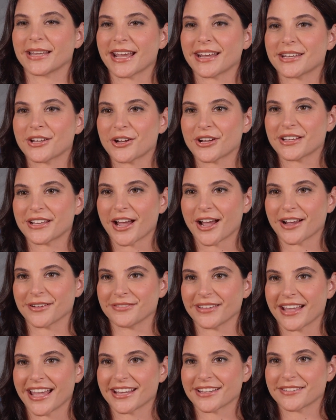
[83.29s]
and could
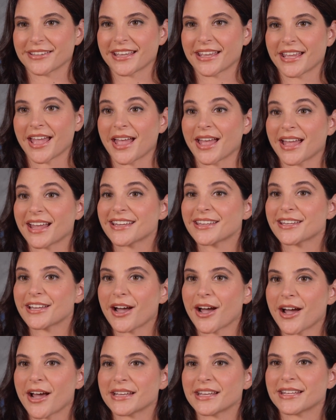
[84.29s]
not thank the kind
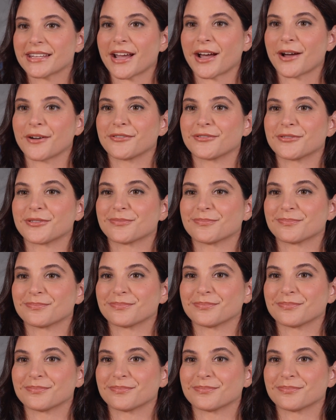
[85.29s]
god enough.